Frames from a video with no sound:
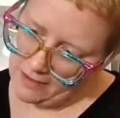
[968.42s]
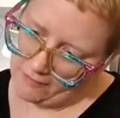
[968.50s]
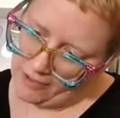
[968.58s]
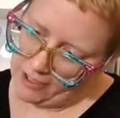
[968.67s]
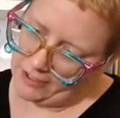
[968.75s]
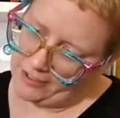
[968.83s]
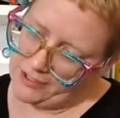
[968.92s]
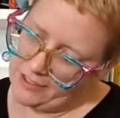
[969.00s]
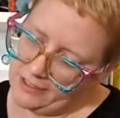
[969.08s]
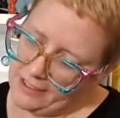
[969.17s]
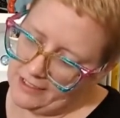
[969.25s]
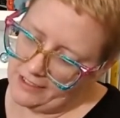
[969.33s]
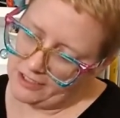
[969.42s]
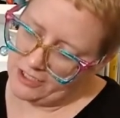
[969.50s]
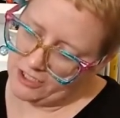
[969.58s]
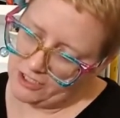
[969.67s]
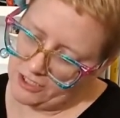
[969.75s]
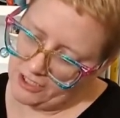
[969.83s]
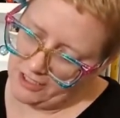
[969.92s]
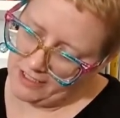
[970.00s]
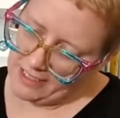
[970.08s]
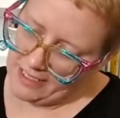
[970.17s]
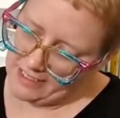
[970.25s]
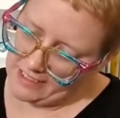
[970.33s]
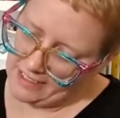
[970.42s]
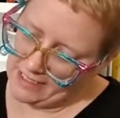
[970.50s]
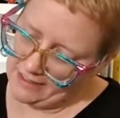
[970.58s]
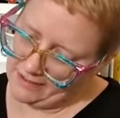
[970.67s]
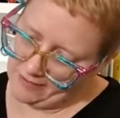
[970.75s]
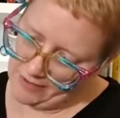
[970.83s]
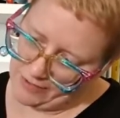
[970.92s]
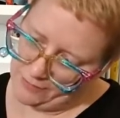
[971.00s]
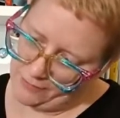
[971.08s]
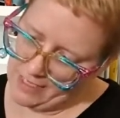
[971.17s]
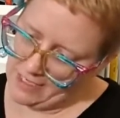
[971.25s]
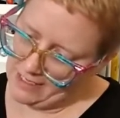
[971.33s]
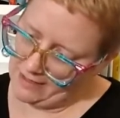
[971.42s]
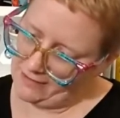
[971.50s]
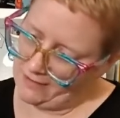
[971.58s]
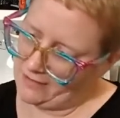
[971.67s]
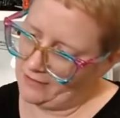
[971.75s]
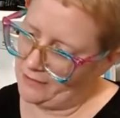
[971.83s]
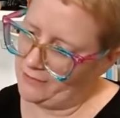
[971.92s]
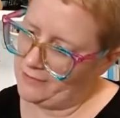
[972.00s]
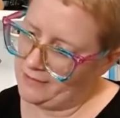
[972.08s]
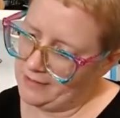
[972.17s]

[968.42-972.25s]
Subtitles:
We got a little doll get together this weekend, so